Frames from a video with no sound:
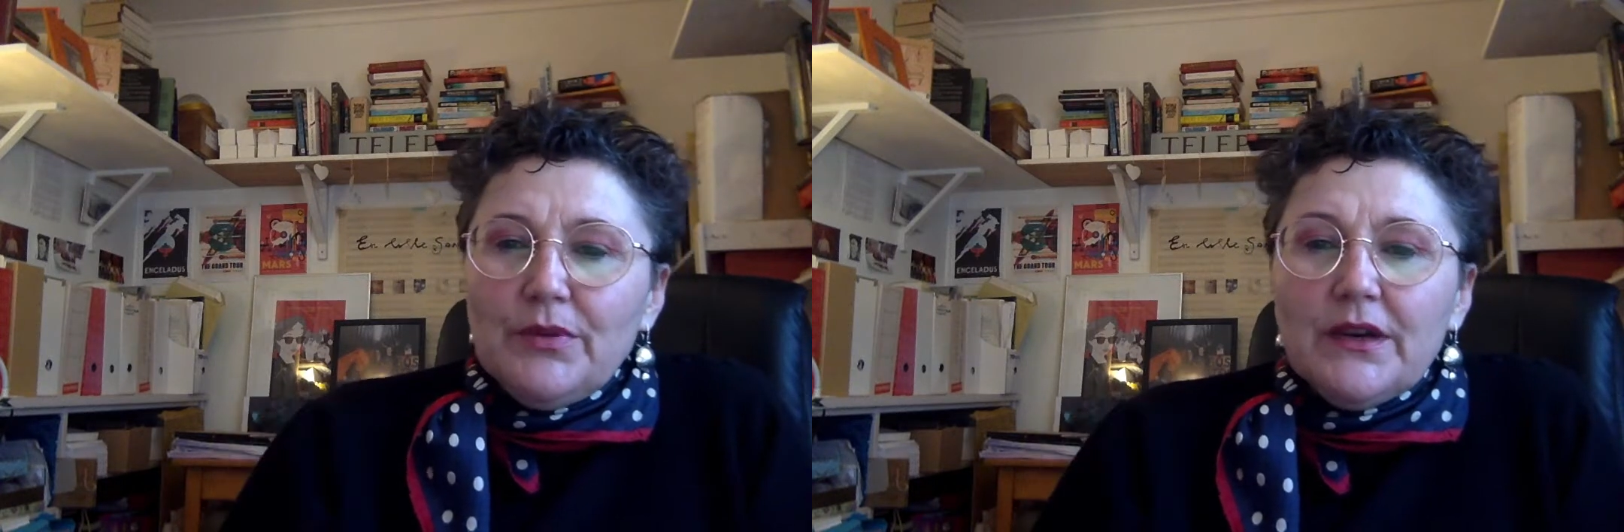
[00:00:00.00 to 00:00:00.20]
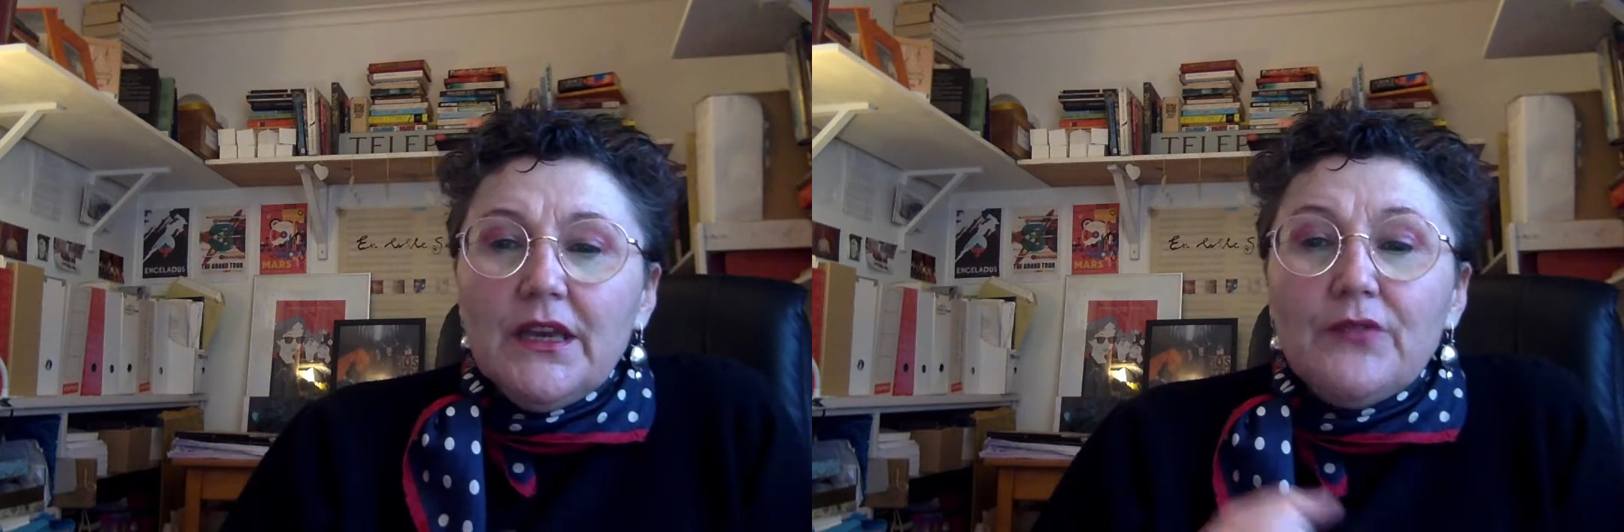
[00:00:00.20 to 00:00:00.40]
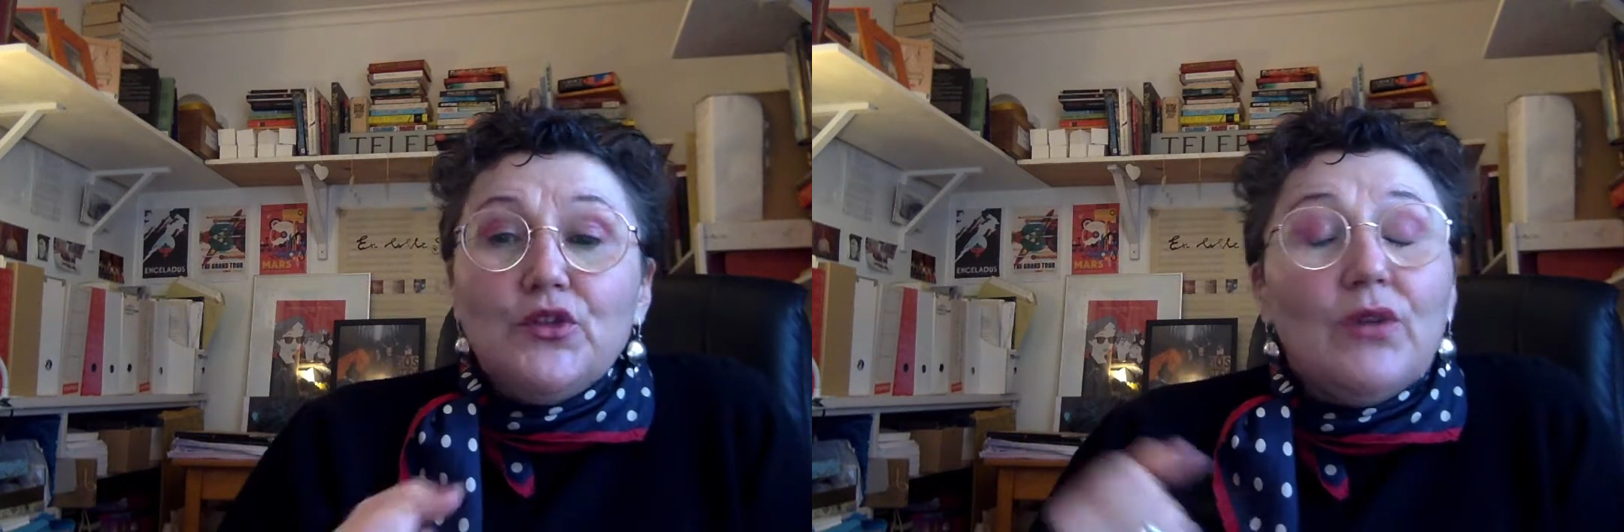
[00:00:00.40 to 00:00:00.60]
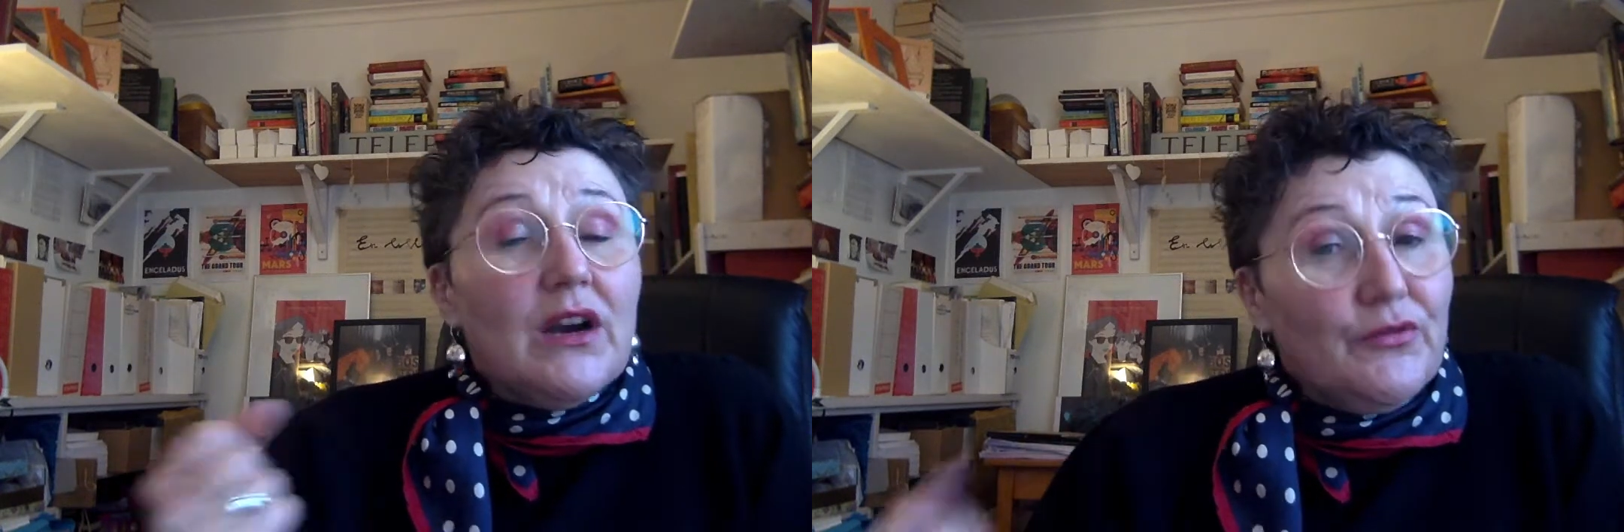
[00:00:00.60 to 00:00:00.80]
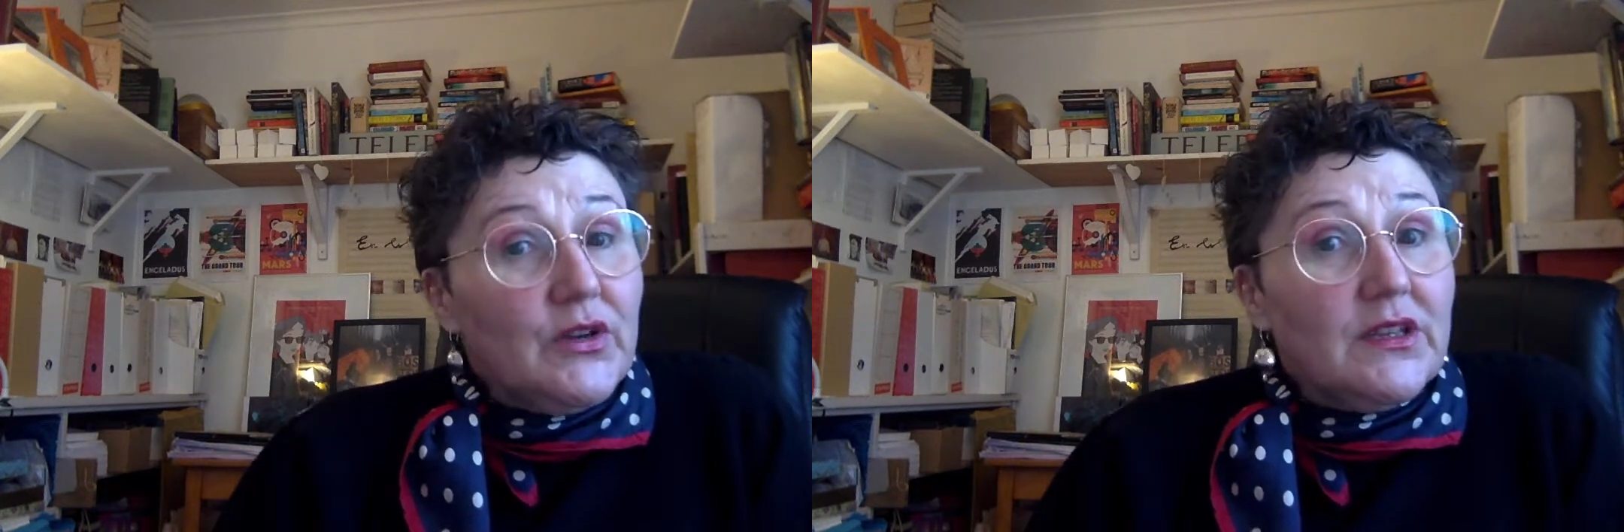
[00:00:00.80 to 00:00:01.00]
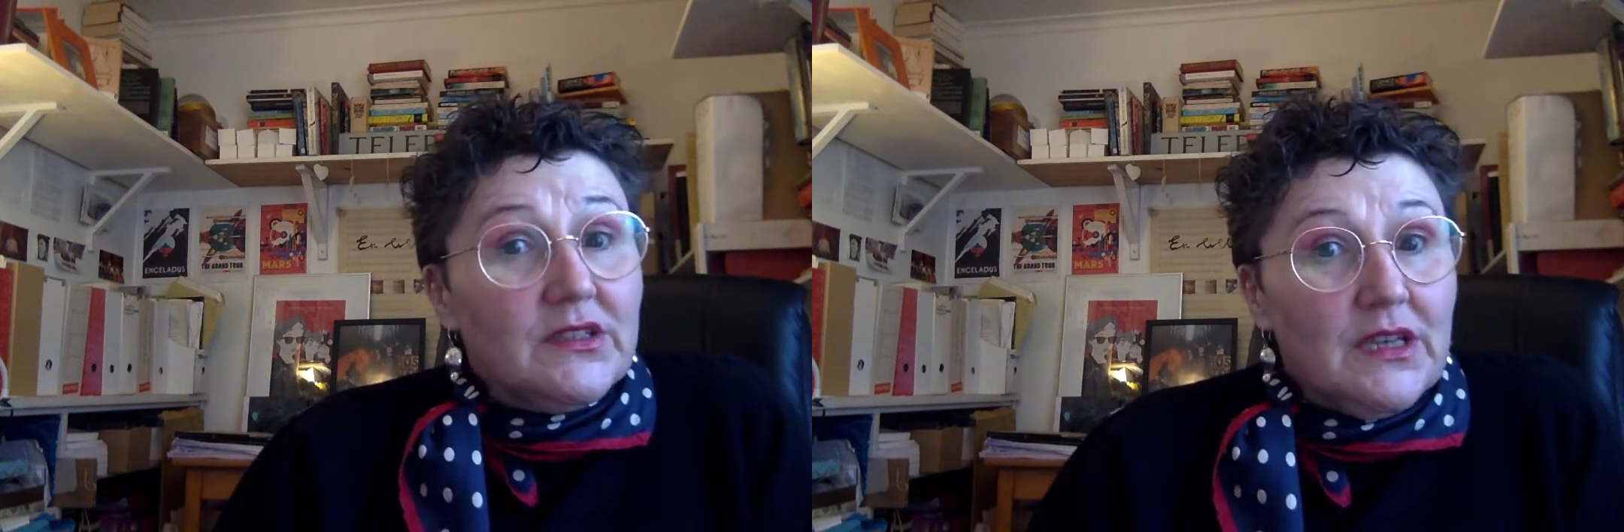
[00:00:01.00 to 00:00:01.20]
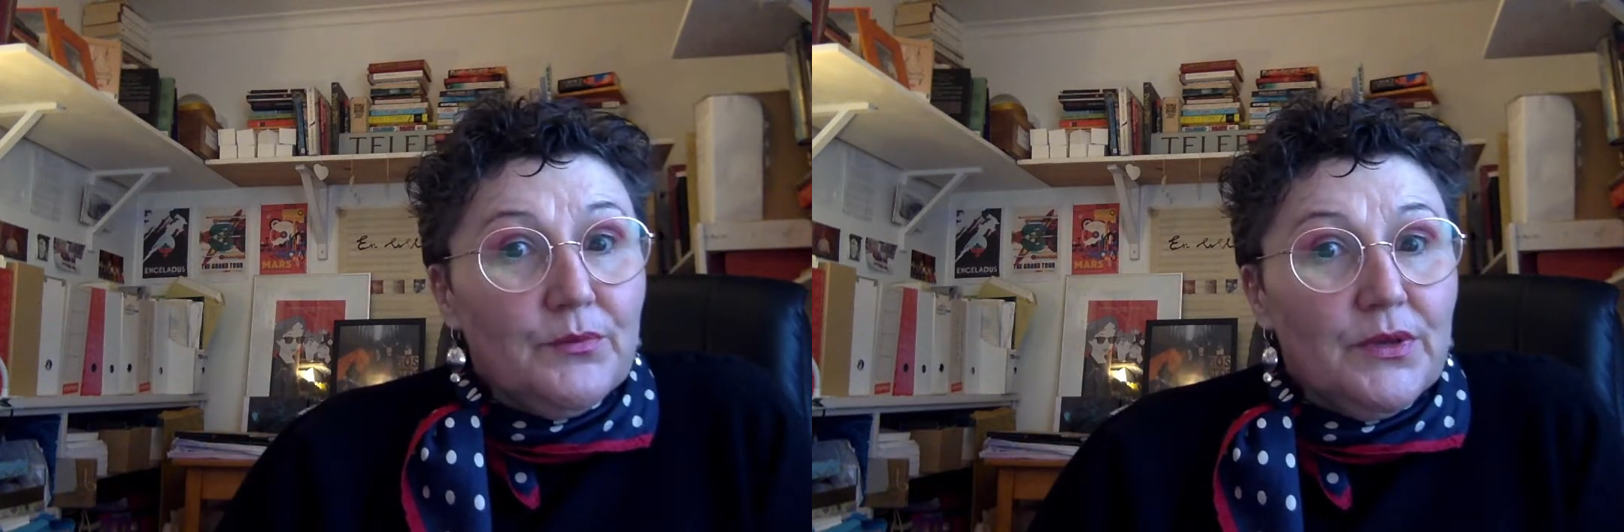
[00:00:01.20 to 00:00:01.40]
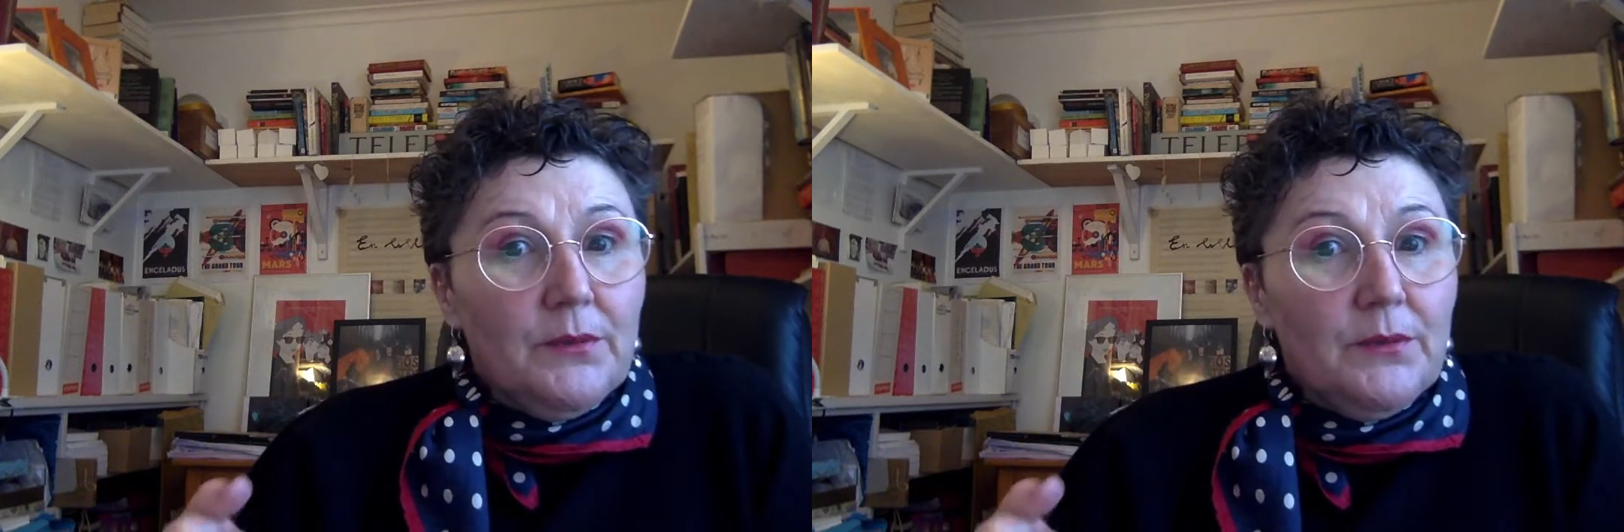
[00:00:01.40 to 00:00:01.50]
But if you are, for example,